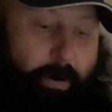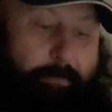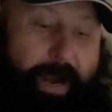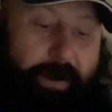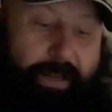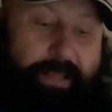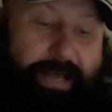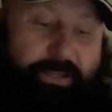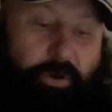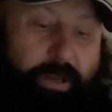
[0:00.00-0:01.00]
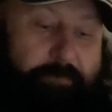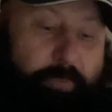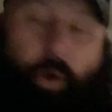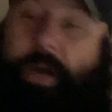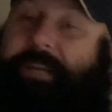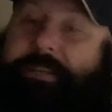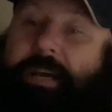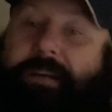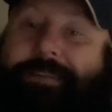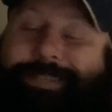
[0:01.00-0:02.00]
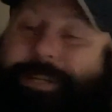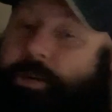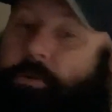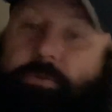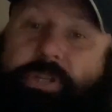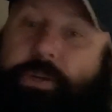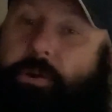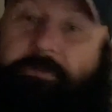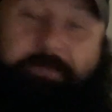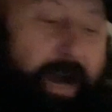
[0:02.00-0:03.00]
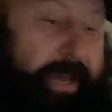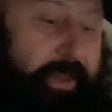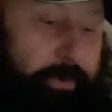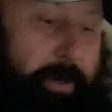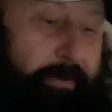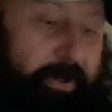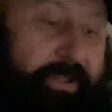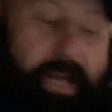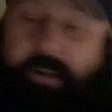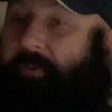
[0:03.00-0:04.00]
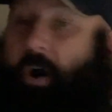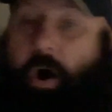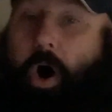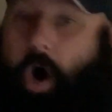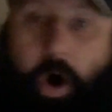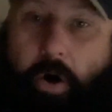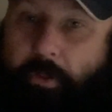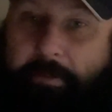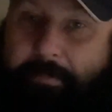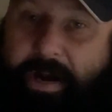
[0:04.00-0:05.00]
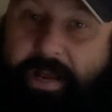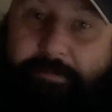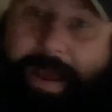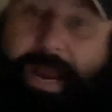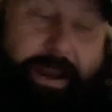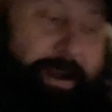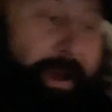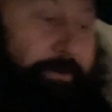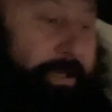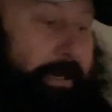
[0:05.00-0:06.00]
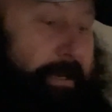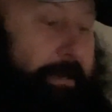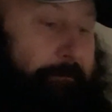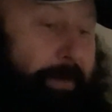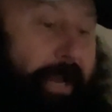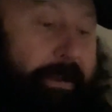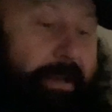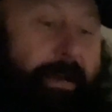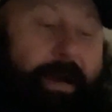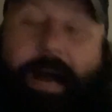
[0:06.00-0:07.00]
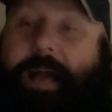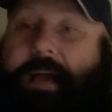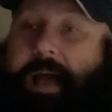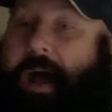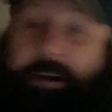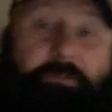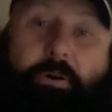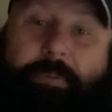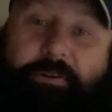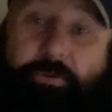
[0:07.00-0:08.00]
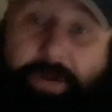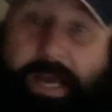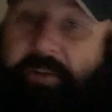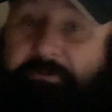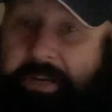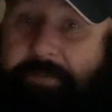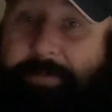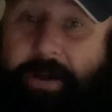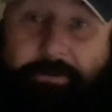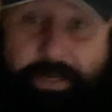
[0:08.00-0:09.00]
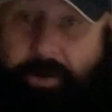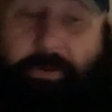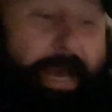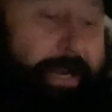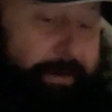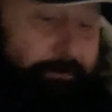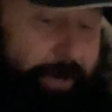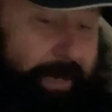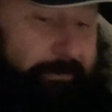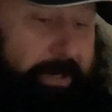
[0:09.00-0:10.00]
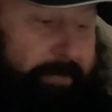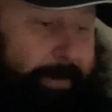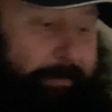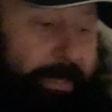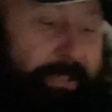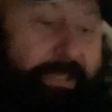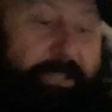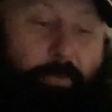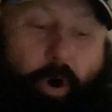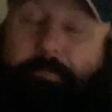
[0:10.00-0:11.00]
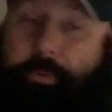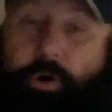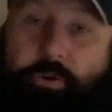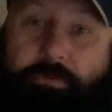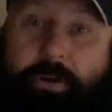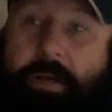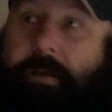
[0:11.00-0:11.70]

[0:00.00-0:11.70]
apparently, that's only zero point zero zero five three percent of all the money paid out. But, I don't know about you, it kind of freaks me out. You know that? It really freaks me out because it's more proof